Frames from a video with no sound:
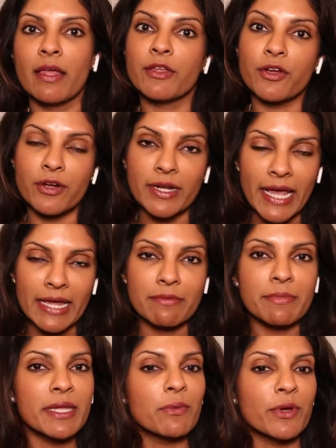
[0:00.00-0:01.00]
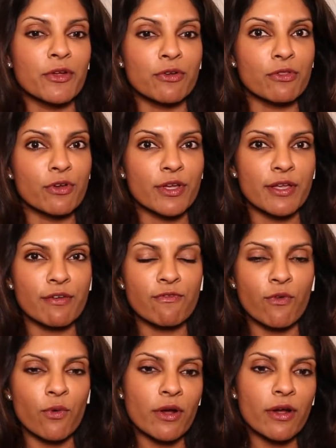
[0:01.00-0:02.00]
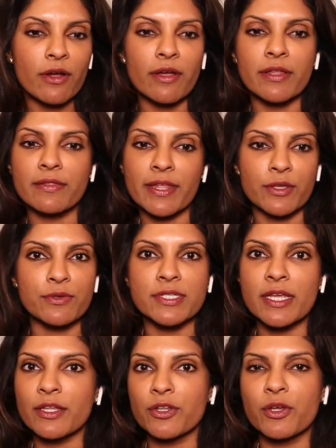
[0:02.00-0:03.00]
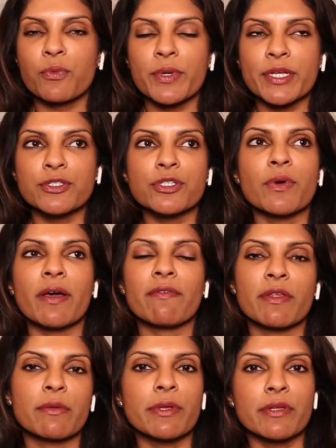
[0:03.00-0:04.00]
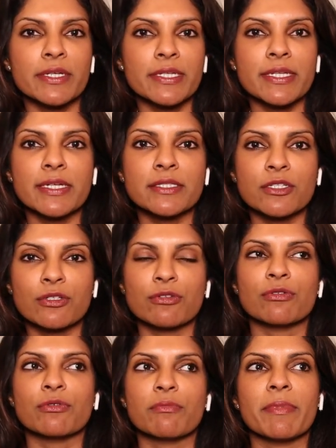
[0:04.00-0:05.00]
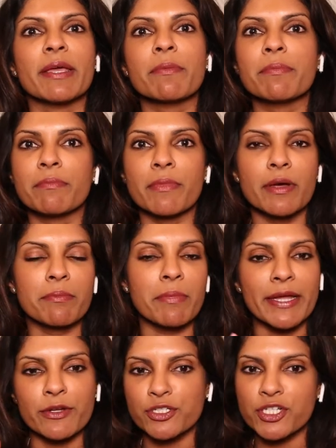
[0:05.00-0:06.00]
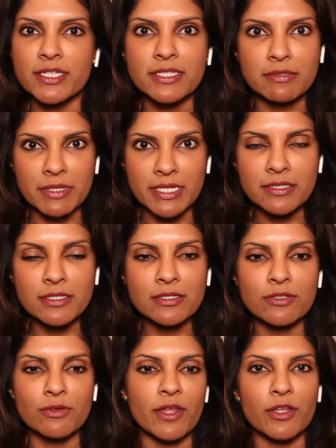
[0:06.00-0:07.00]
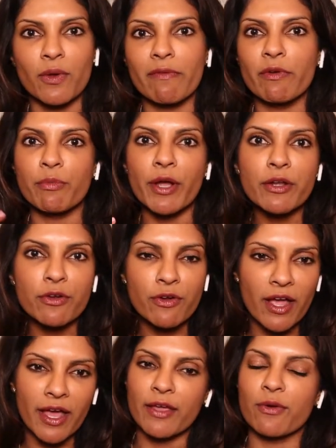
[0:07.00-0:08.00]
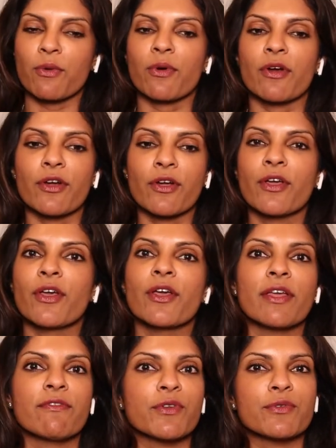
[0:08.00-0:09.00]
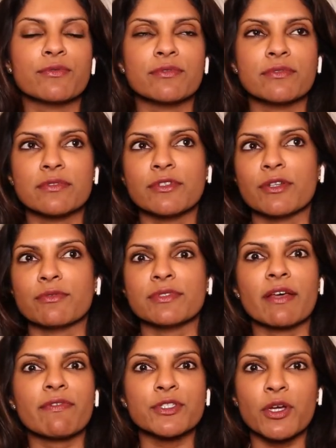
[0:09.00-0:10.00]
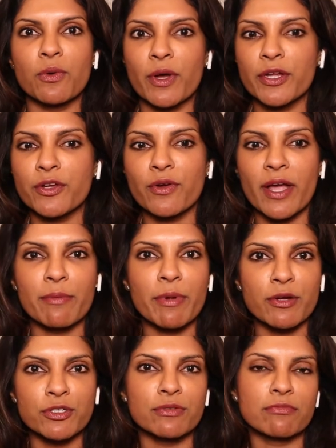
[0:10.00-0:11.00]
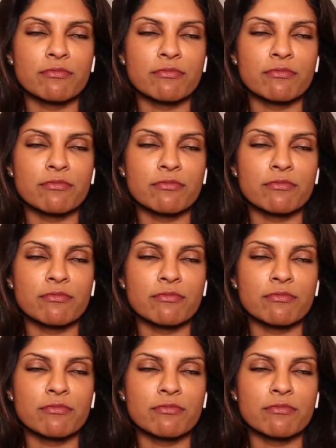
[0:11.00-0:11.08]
your anatomy, what you're looking for, and like you said, we do have the ability to make minor adjustments so that you have a brighter eye, or if you definitely don't want your eyebrow